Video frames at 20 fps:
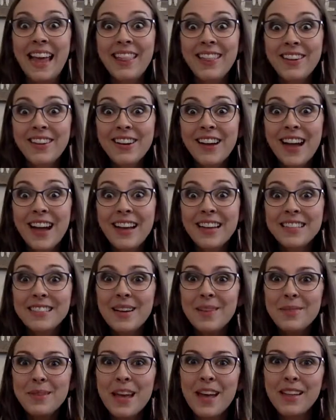there guys,
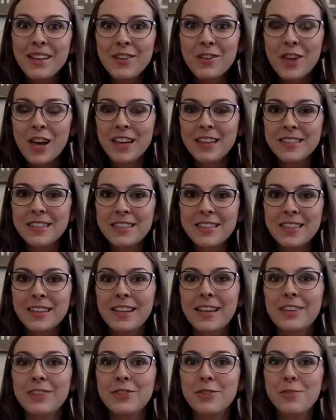I'm Kelly Jackson,
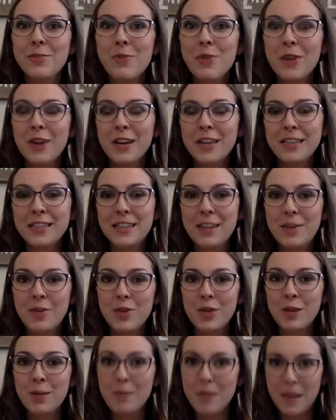Classroom
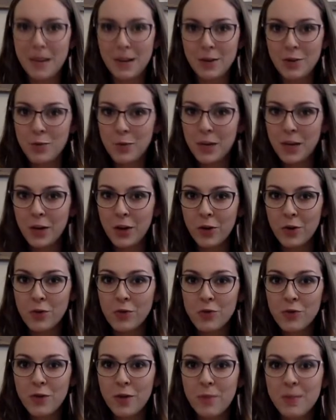Organization and Management Coach
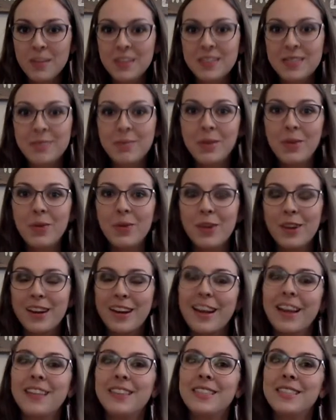from the Simply
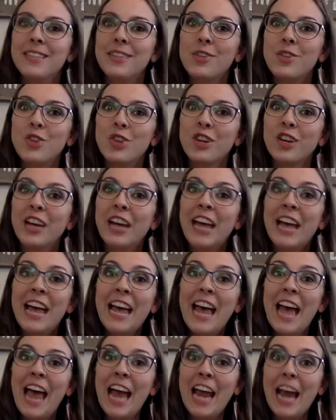Organized Teacher,
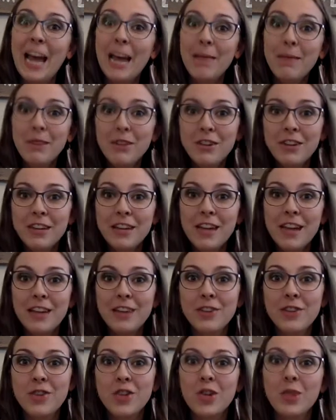and I am here today
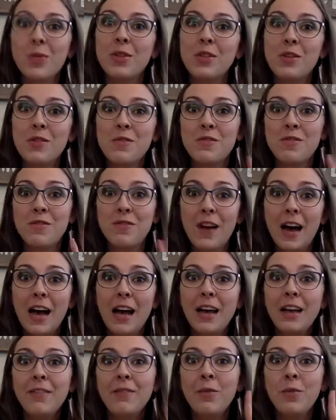to share with you
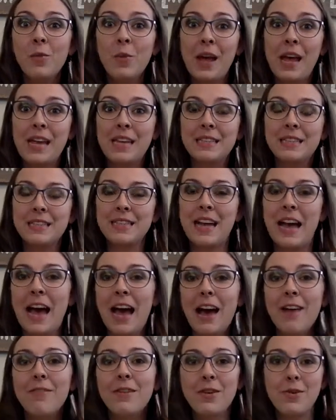5 ways to
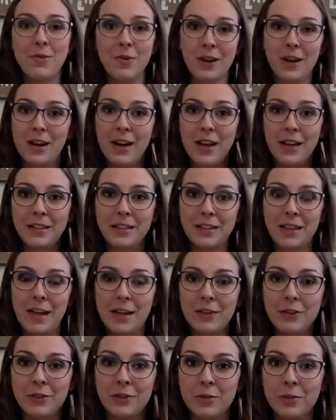have an organized
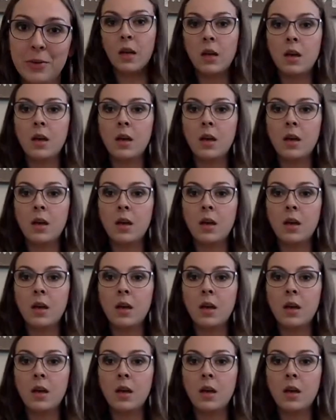classroom.